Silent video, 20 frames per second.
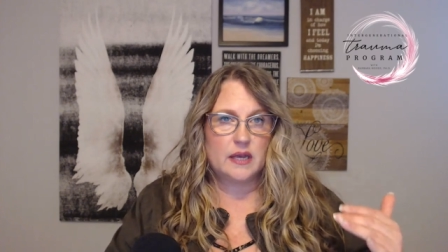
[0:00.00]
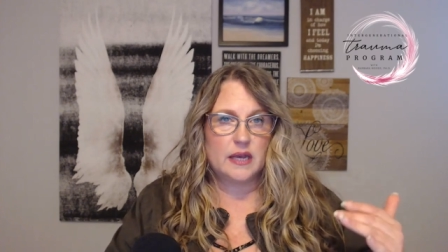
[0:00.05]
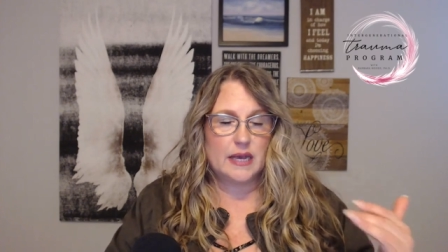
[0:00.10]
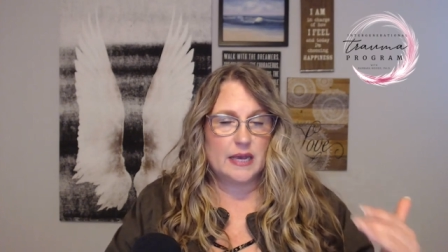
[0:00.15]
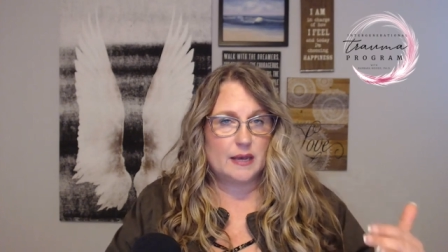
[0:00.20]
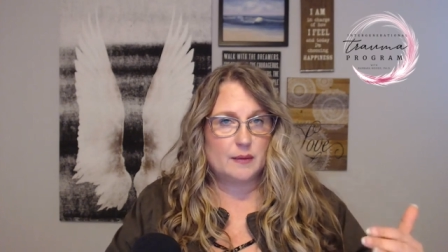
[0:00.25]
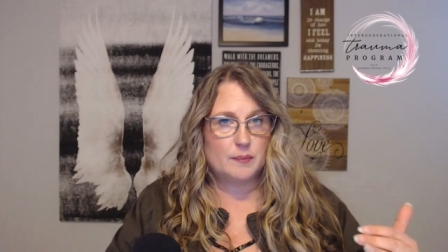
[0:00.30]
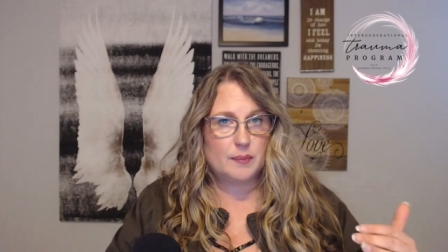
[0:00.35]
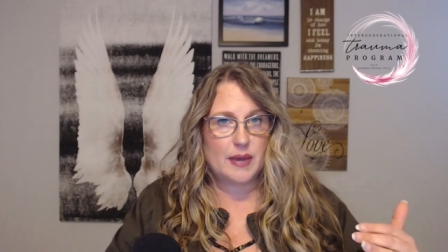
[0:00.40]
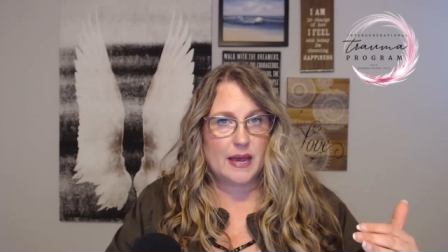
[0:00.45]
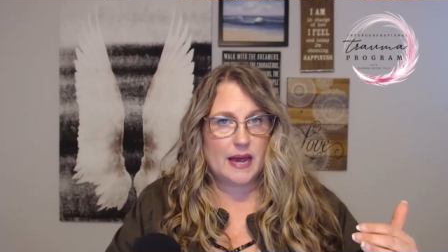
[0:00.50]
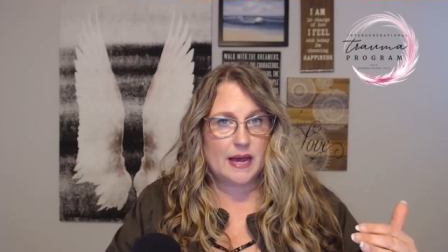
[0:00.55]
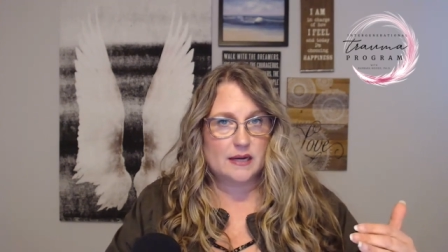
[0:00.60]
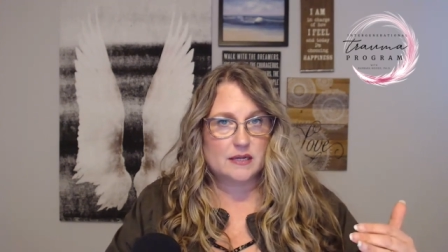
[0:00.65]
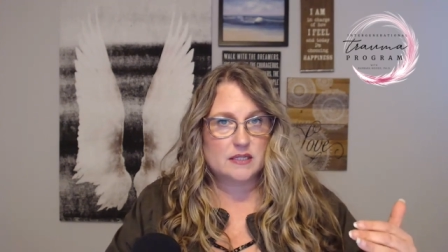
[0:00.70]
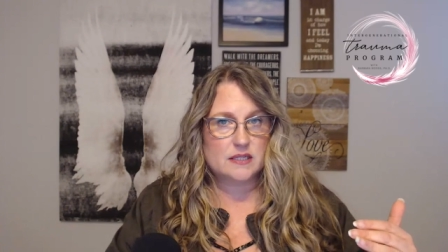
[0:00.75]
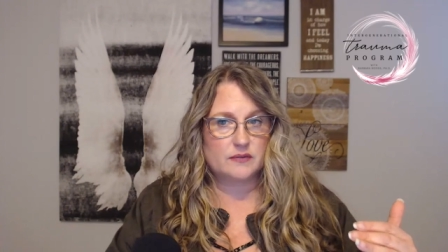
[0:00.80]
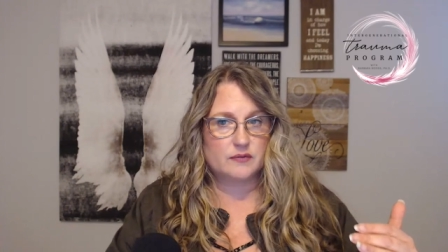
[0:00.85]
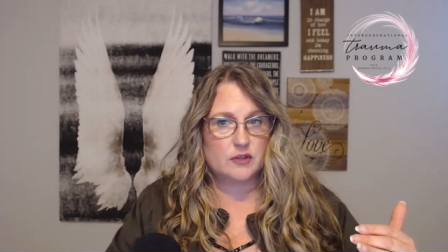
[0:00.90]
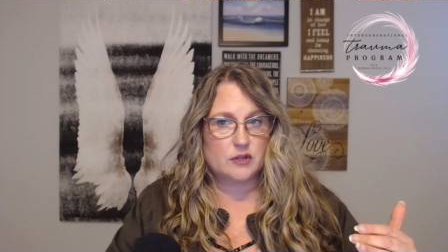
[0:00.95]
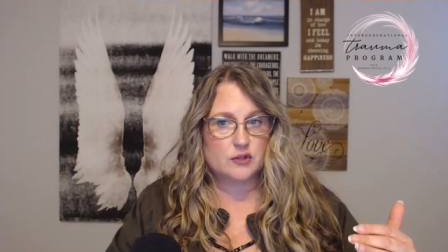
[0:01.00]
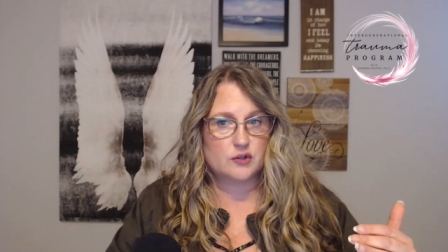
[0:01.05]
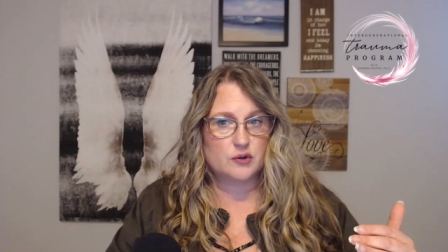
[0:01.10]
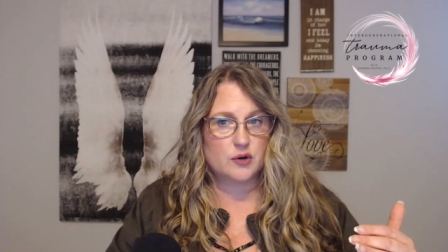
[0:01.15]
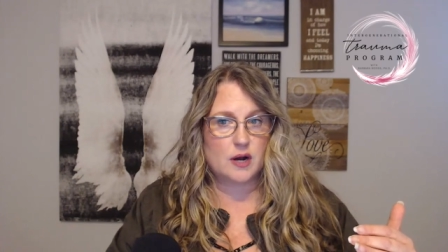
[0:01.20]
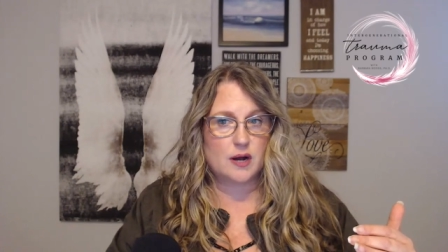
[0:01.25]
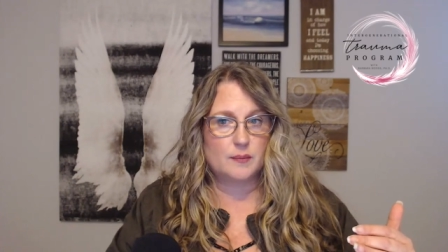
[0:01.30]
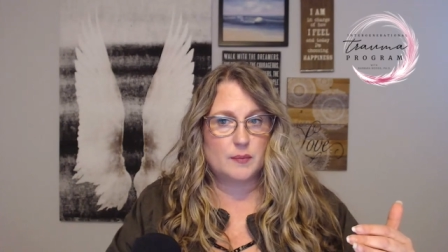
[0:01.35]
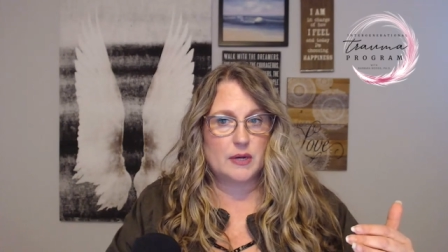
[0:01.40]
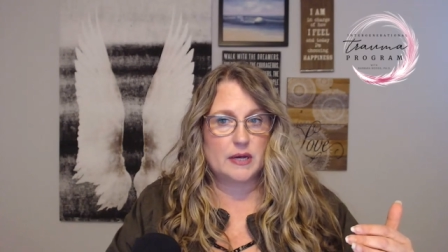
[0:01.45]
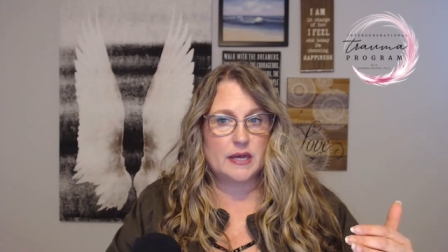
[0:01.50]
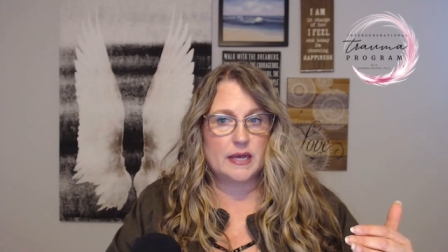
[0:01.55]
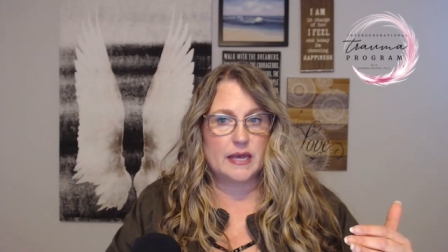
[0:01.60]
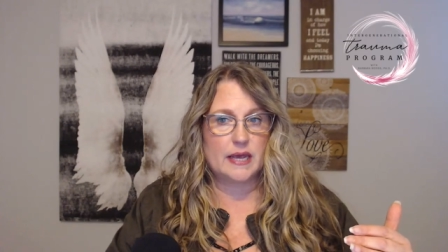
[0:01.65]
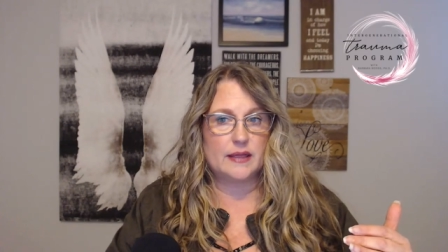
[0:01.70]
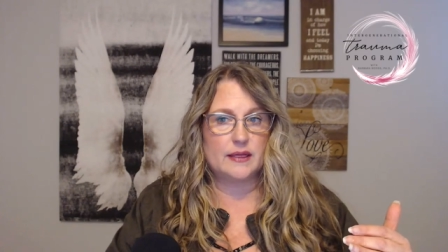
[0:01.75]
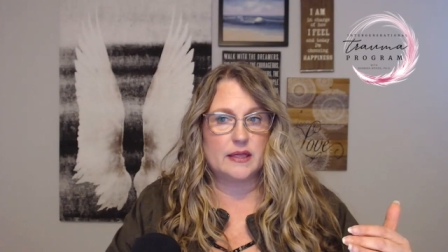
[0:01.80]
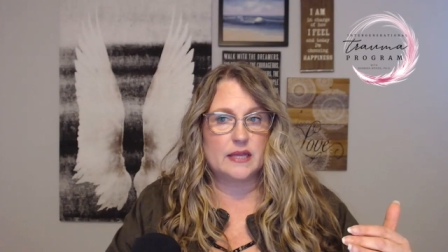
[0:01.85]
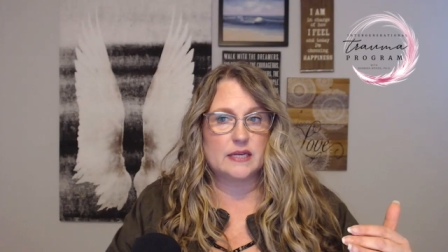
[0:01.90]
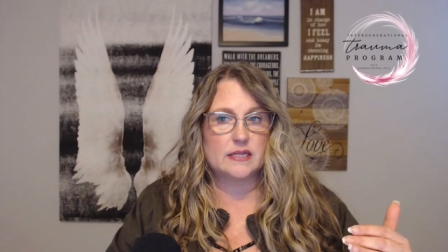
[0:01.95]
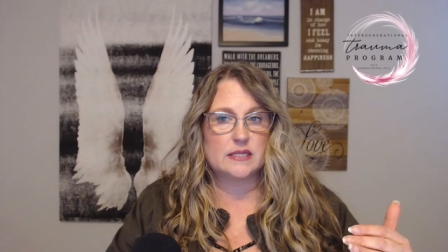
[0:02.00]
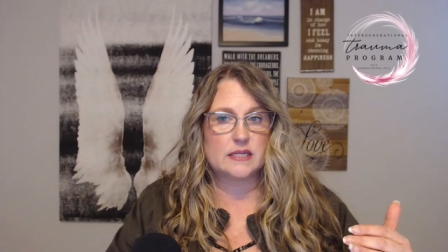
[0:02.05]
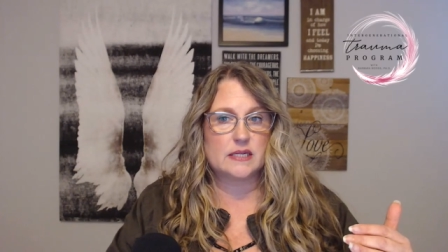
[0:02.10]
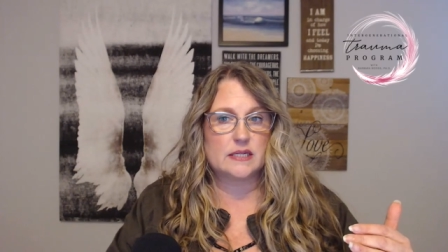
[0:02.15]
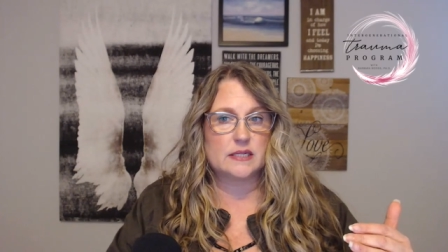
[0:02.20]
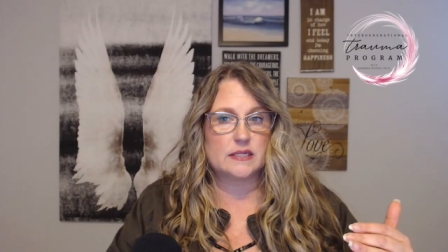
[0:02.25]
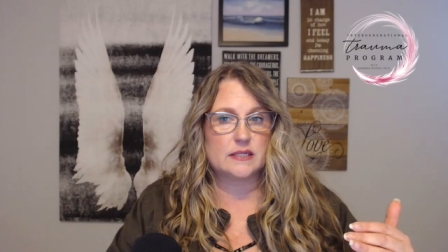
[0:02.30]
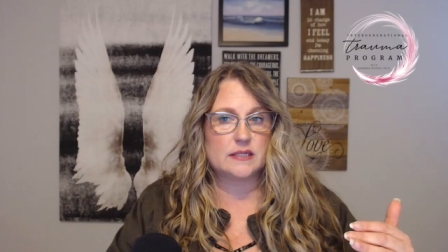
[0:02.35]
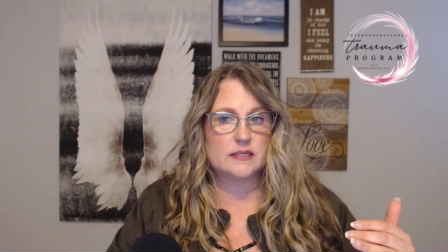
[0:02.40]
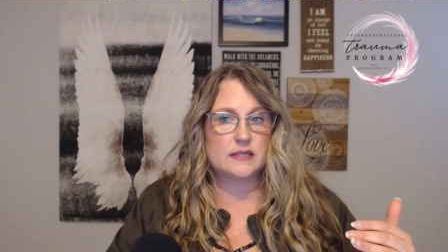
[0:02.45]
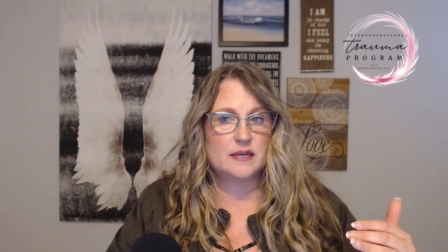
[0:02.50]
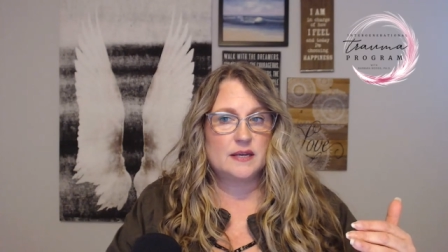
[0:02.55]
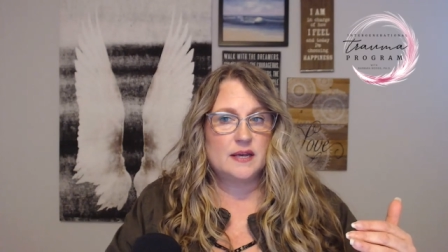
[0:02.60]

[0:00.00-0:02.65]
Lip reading: impacts of the trauma. And this is